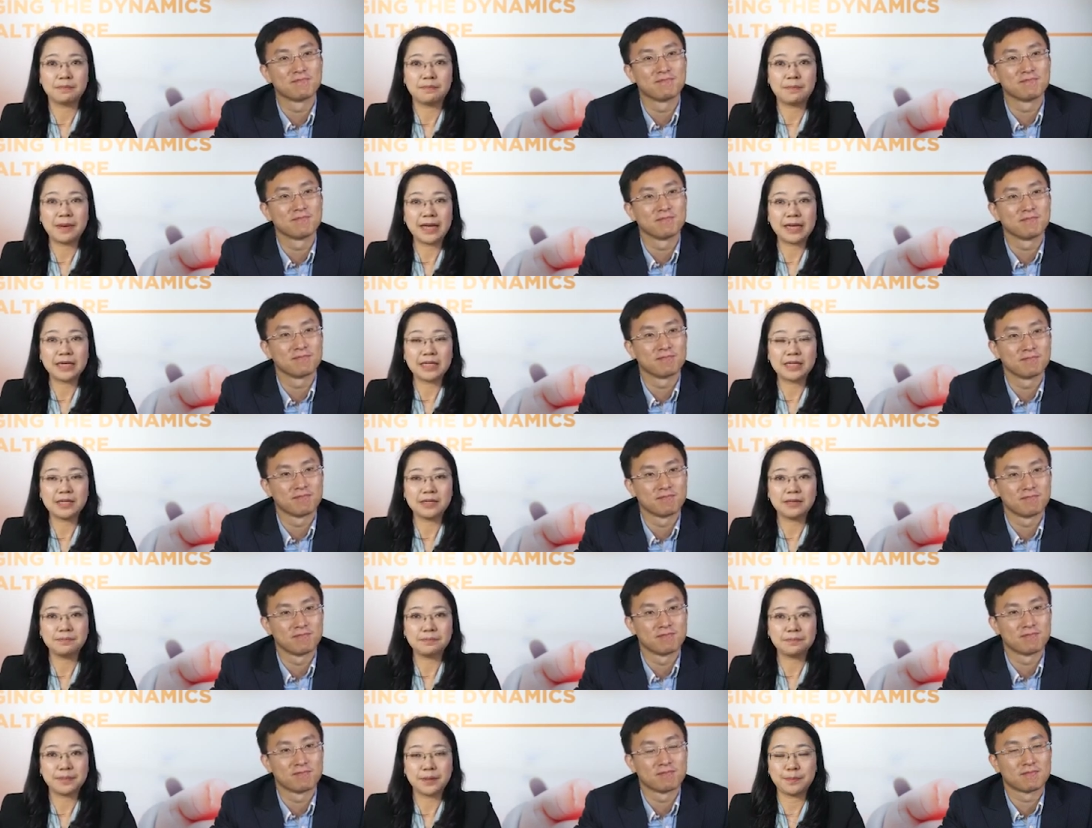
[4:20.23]

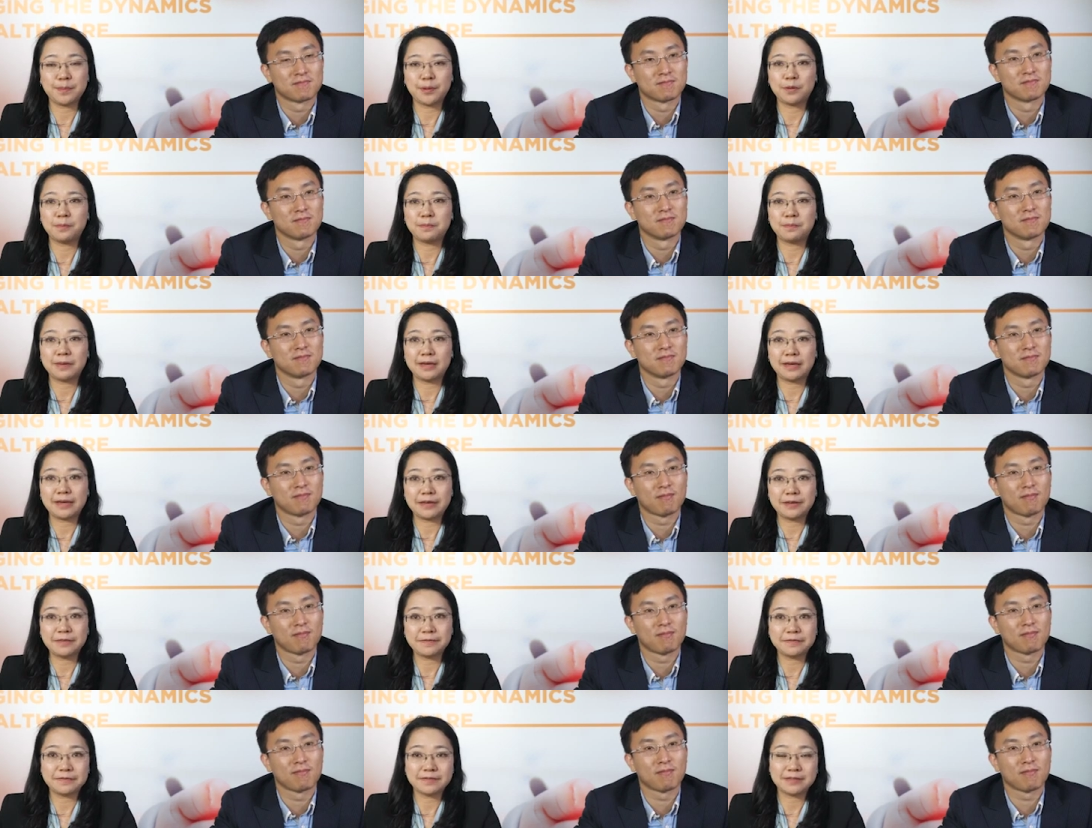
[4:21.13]
Speaker 1: many people
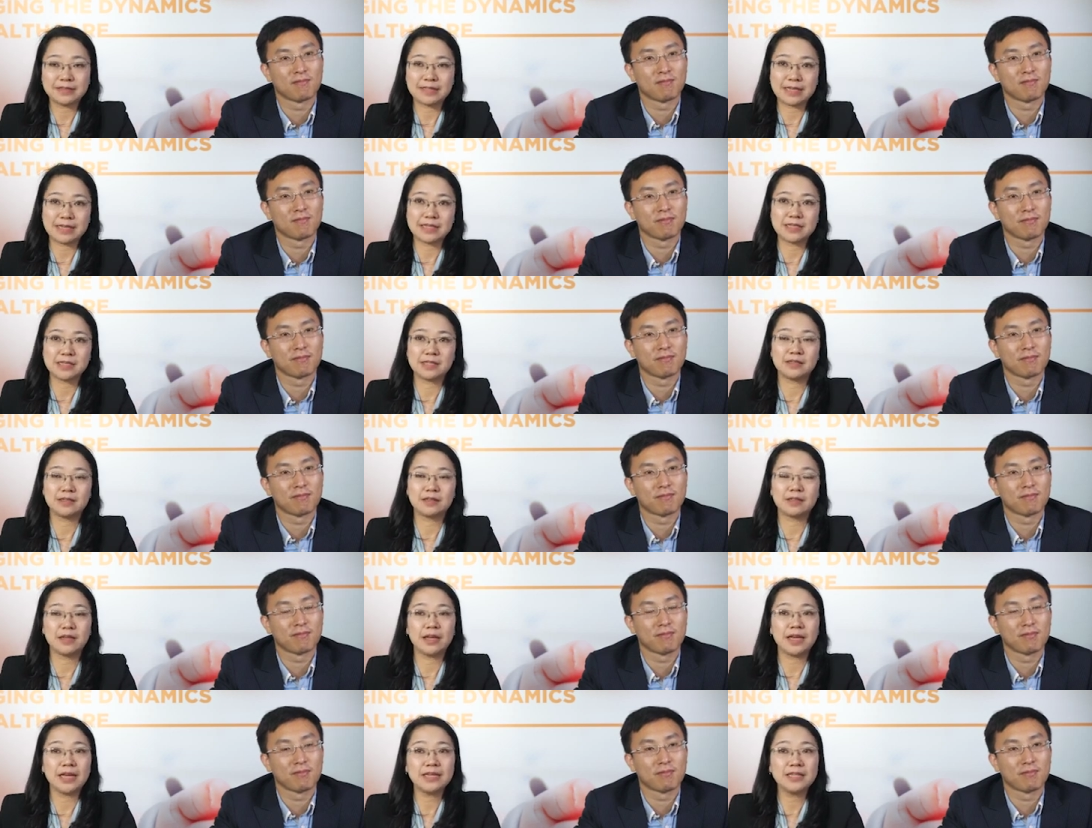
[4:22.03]
believe that
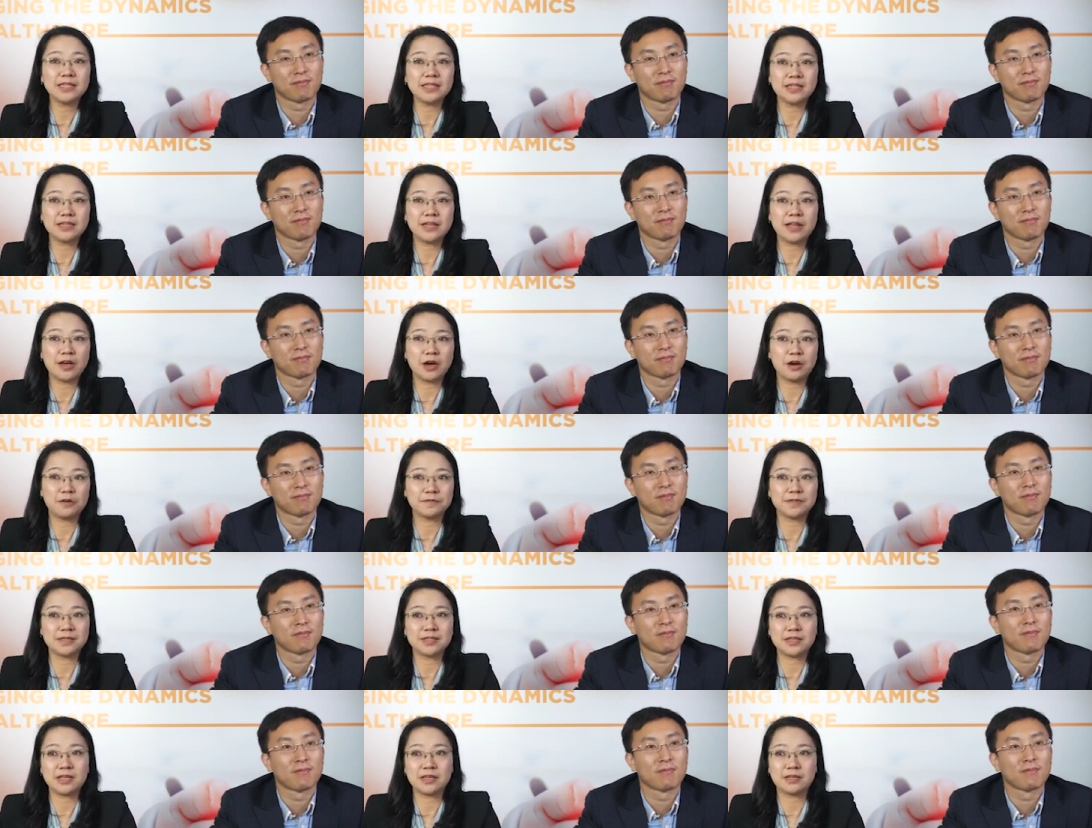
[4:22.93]
the Internet
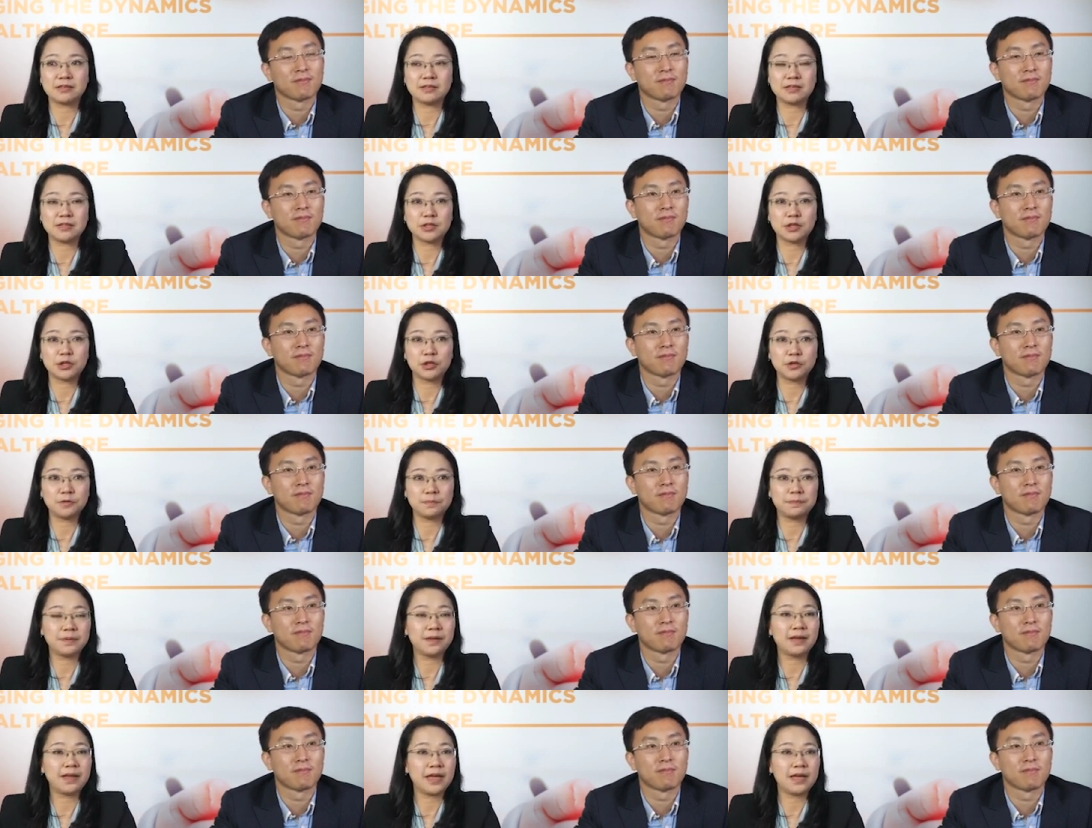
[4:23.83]
of Things
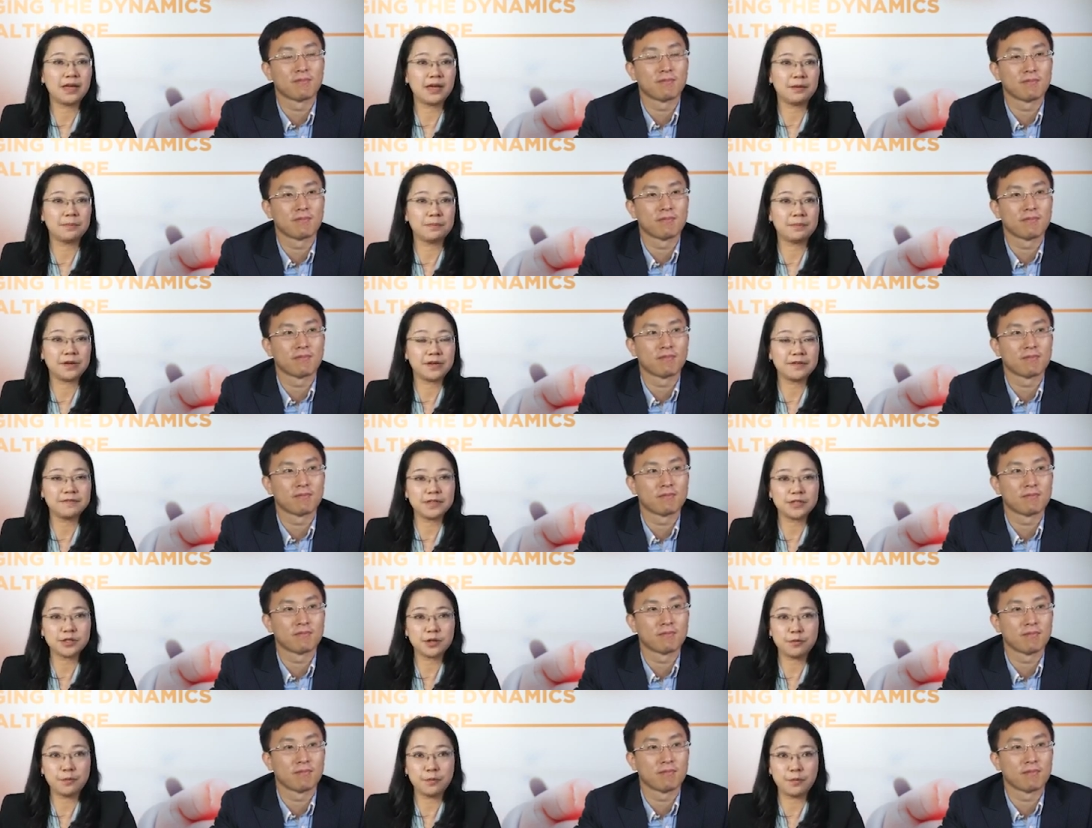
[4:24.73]
could play a
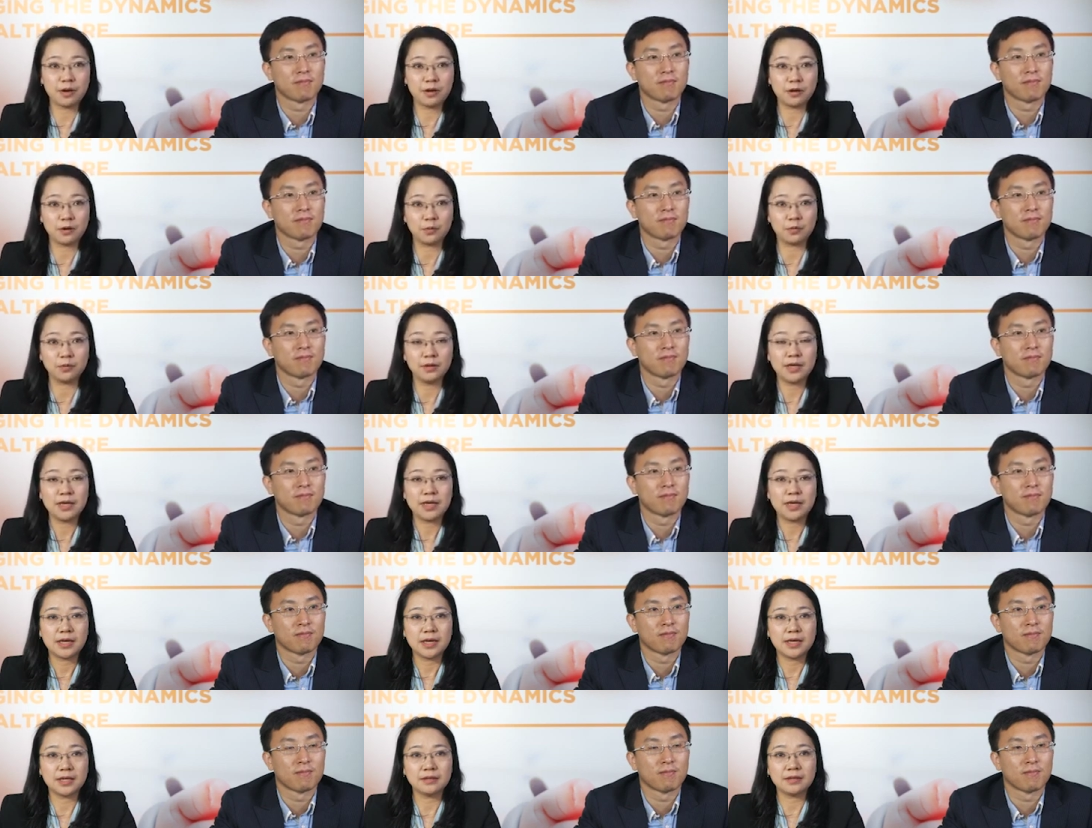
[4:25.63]
pivotal role
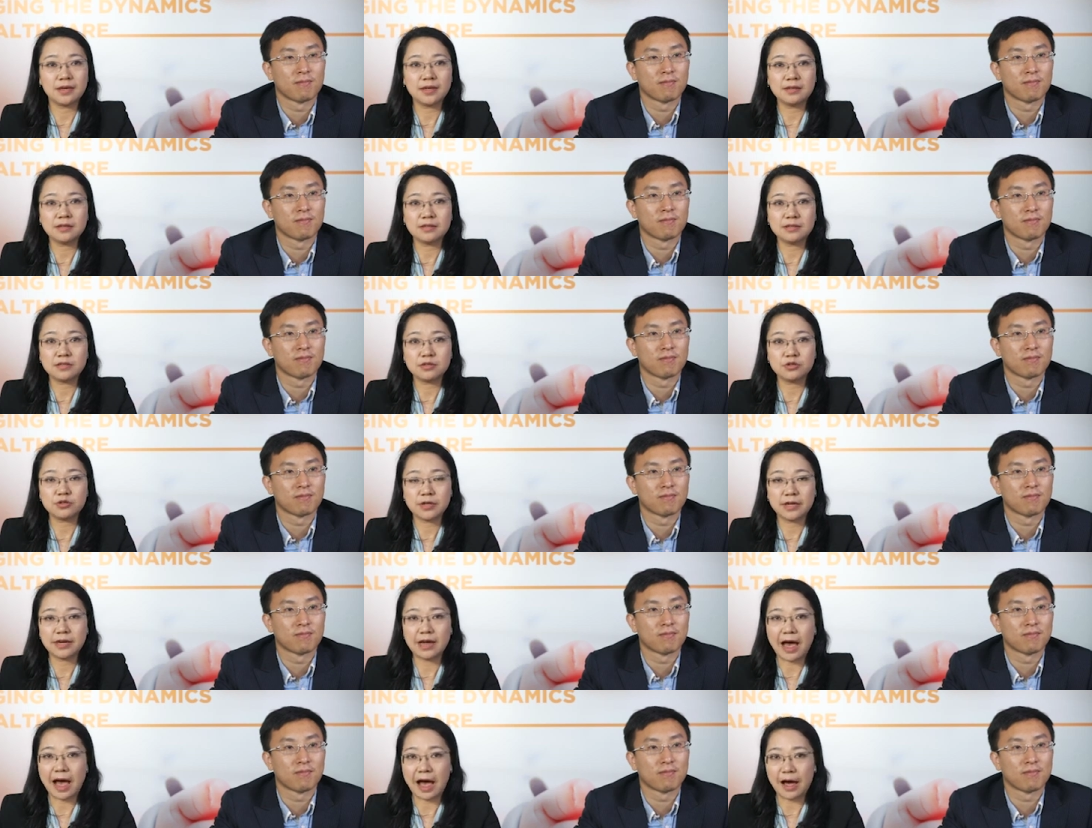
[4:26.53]
in
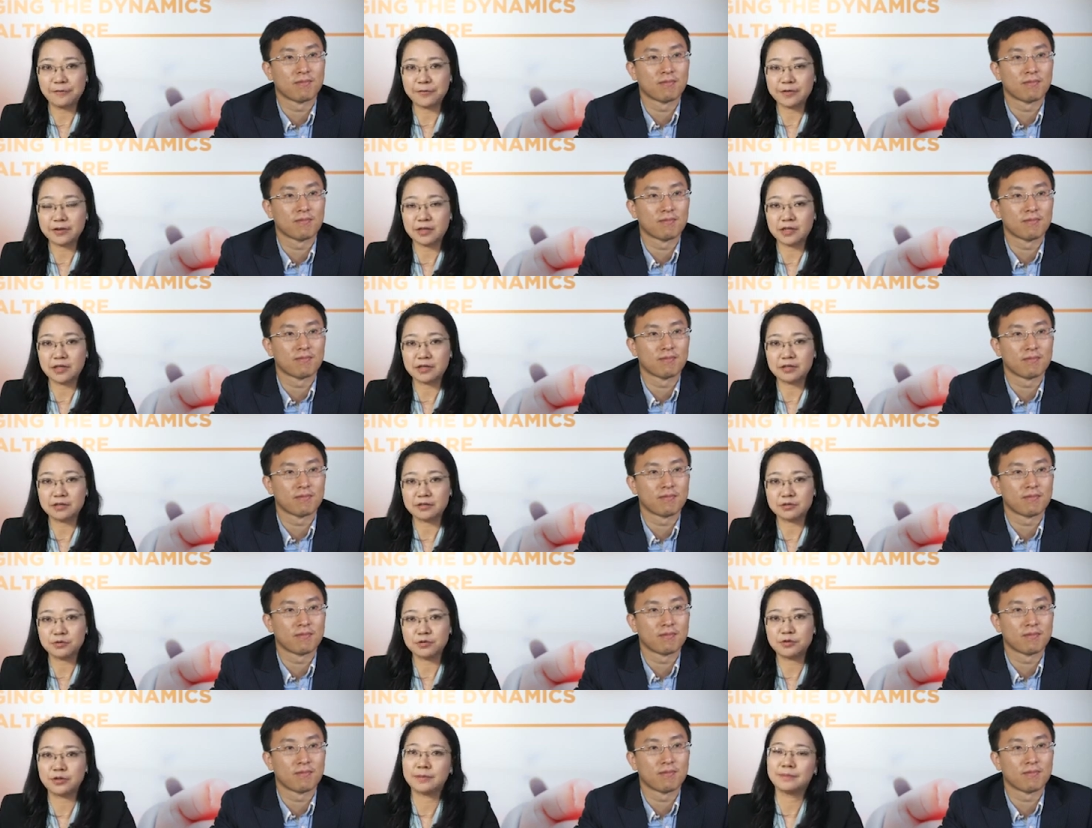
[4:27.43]
industry after
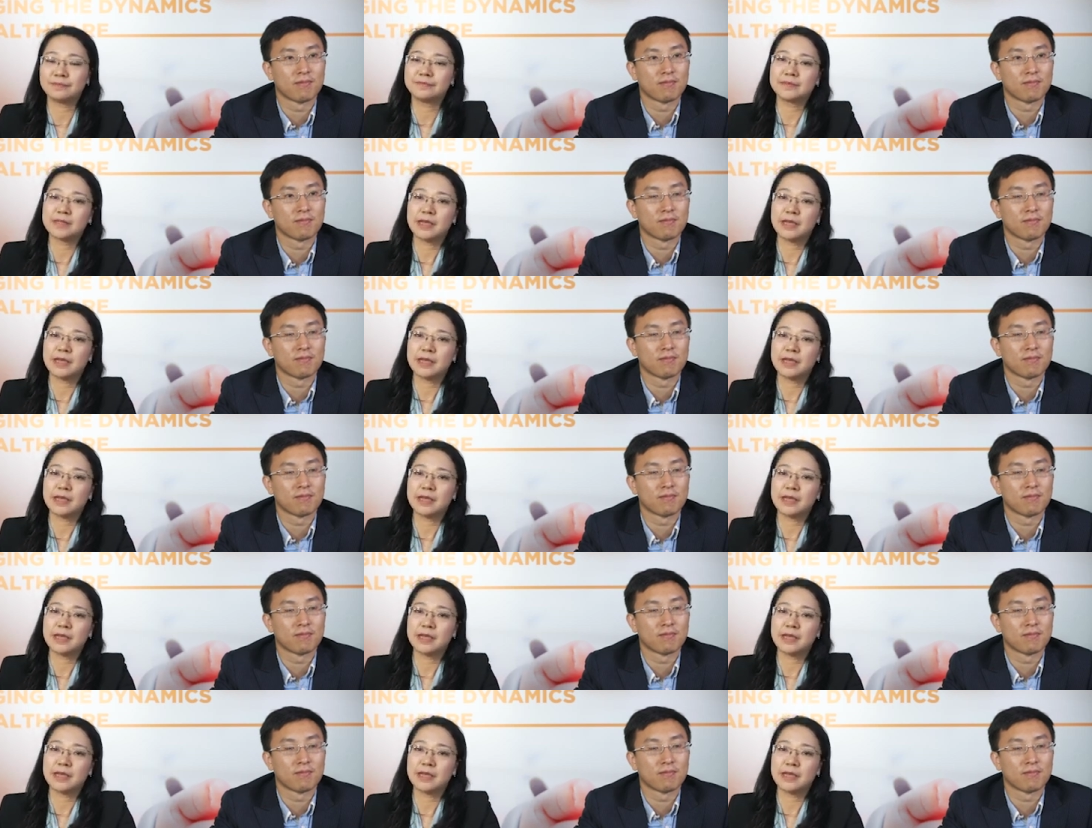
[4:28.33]
industry.